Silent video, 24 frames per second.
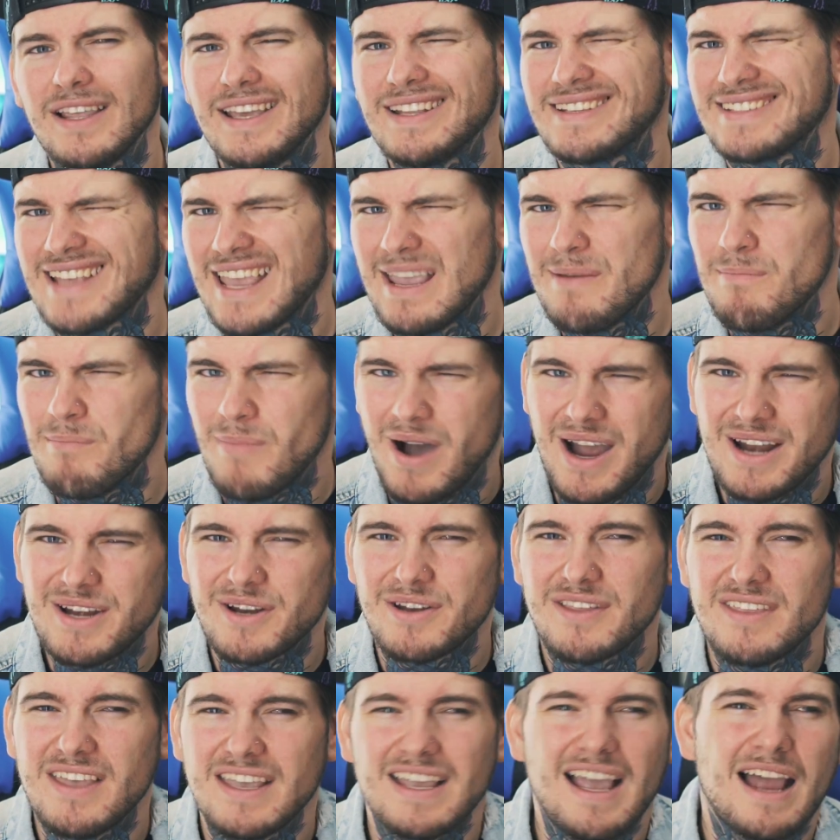it's a minor
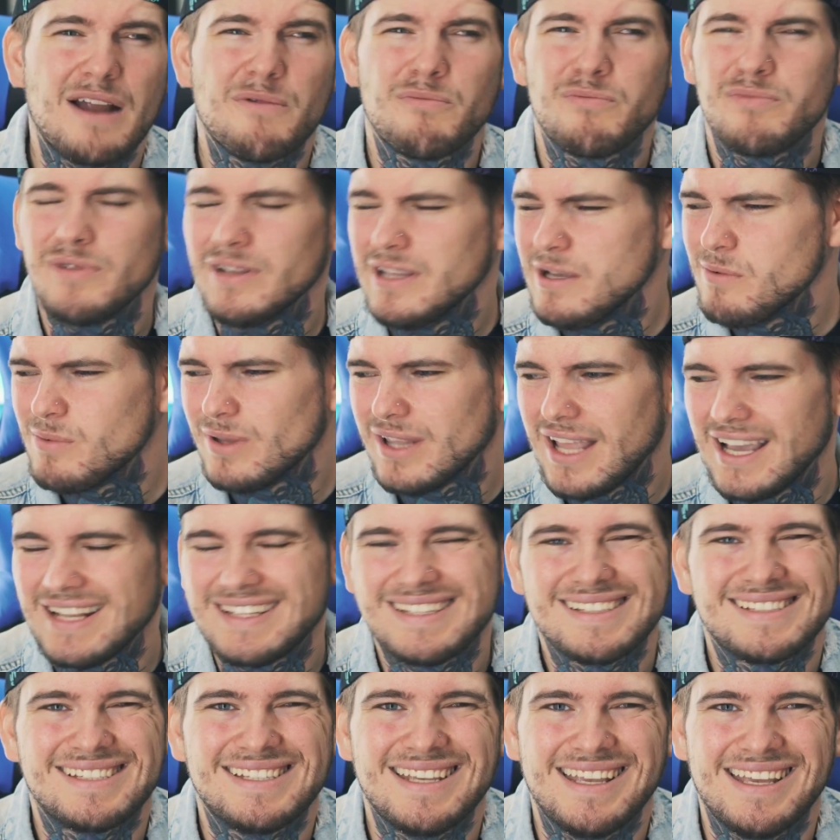thing, I really would like to
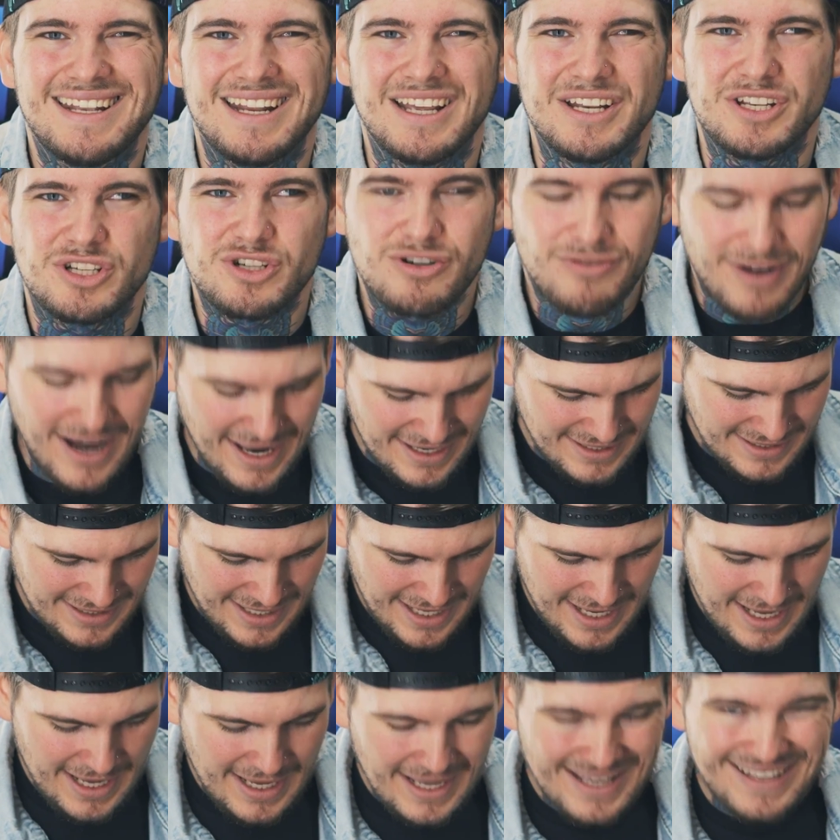see it addressed.
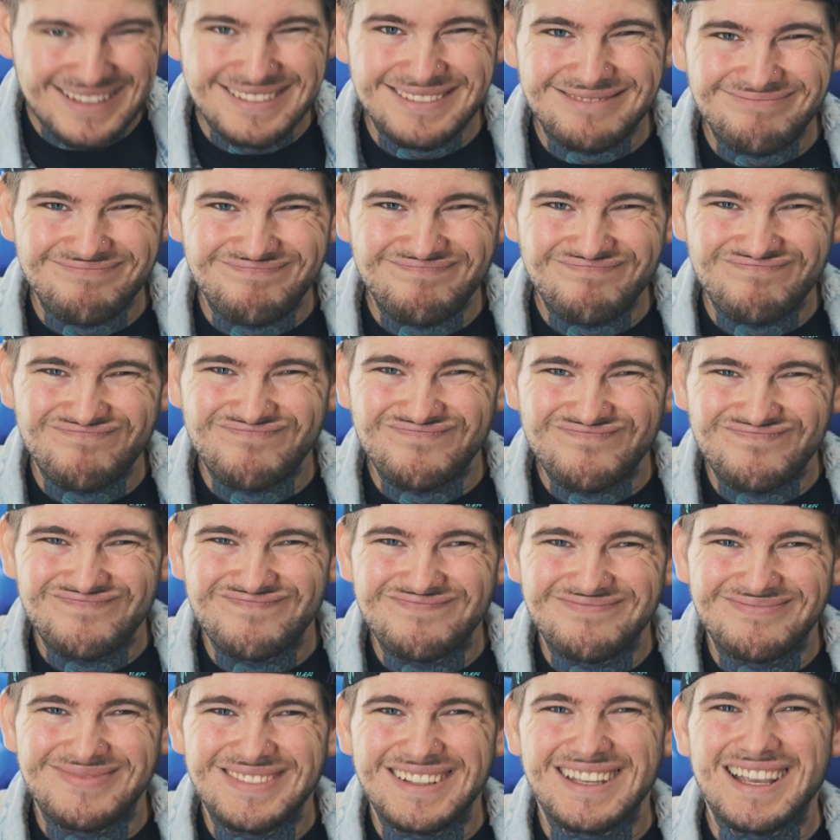
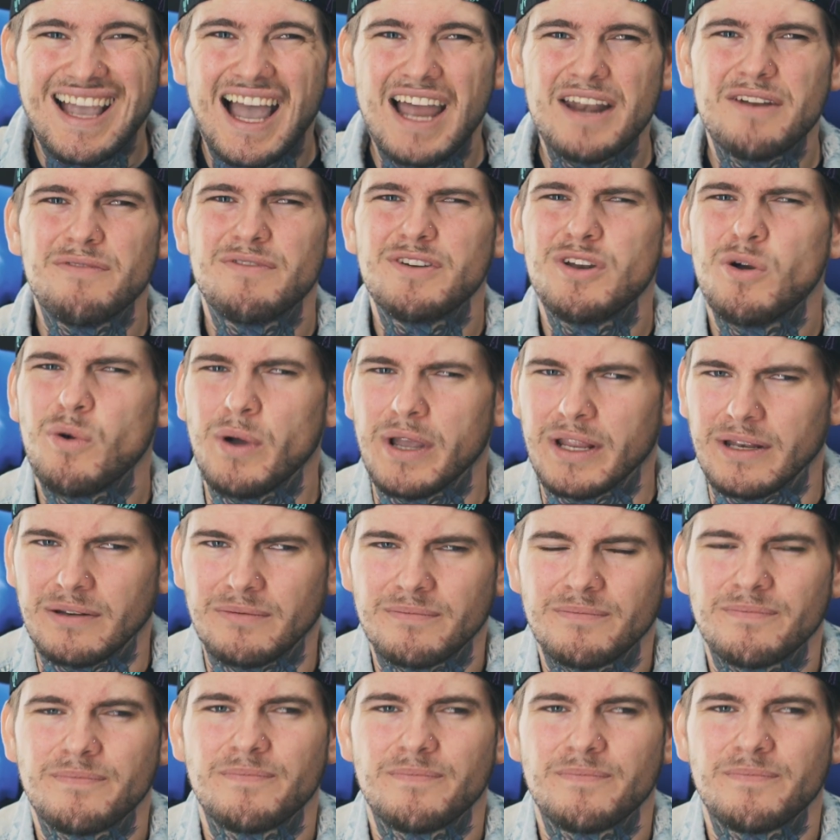Kind of annoying.